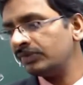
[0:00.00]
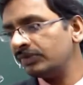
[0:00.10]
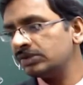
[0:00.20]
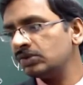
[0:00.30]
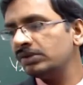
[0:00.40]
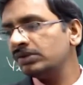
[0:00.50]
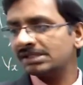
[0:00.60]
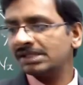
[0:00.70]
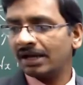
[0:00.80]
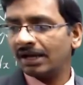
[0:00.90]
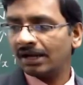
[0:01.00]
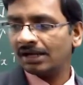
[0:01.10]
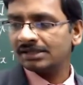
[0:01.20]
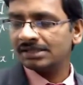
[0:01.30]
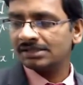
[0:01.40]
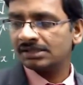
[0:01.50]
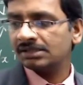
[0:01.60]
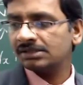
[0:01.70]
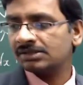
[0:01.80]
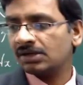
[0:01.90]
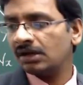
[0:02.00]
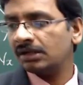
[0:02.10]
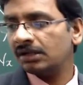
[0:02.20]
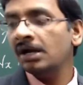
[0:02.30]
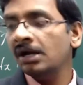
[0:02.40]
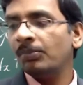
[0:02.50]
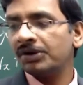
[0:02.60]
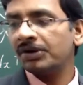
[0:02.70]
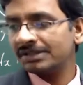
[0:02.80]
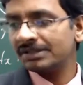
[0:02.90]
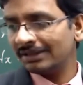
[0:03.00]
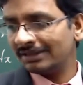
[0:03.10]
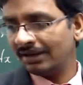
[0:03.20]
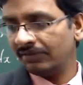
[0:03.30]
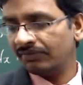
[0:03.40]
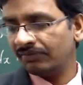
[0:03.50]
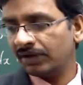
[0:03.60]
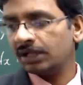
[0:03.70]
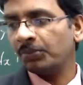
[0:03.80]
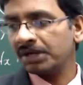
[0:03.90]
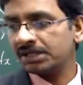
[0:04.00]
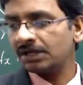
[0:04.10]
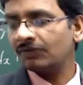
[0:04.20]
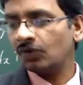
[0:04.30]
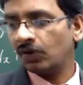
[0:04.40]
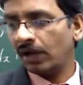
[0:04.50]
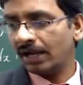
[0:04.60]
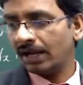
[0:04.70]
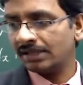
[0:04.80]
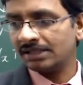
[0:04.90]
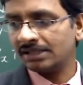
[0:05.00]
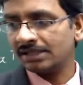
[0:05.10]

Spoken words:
So this entire analysis is called potential theory or the potential flow analysis.